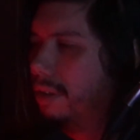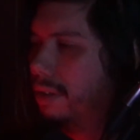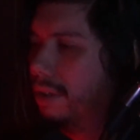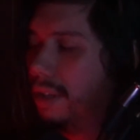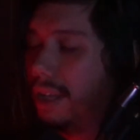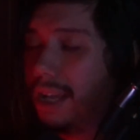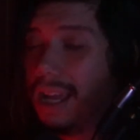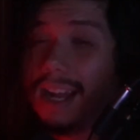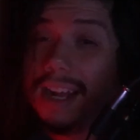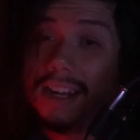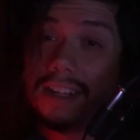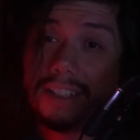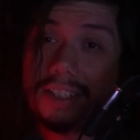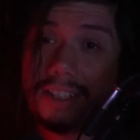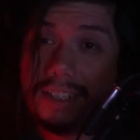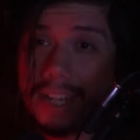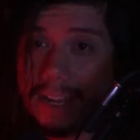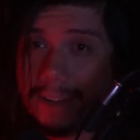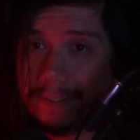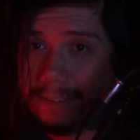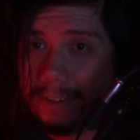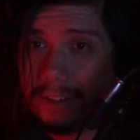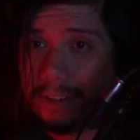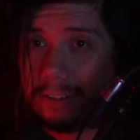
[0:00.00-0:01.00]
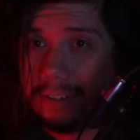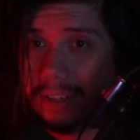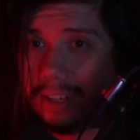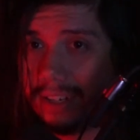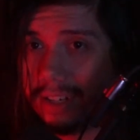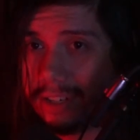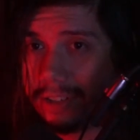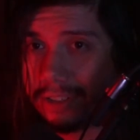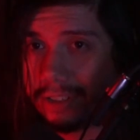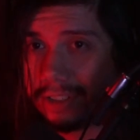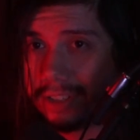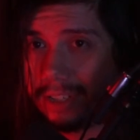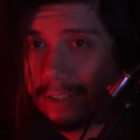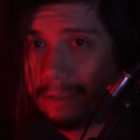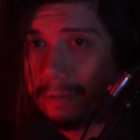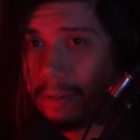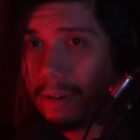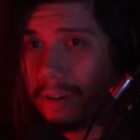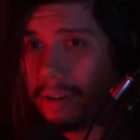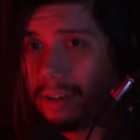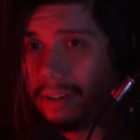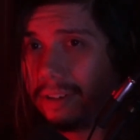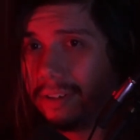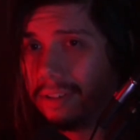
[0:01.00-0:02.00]
That's definitely an interesting
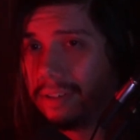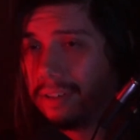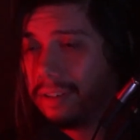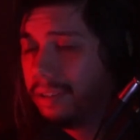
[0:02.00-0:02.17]
one.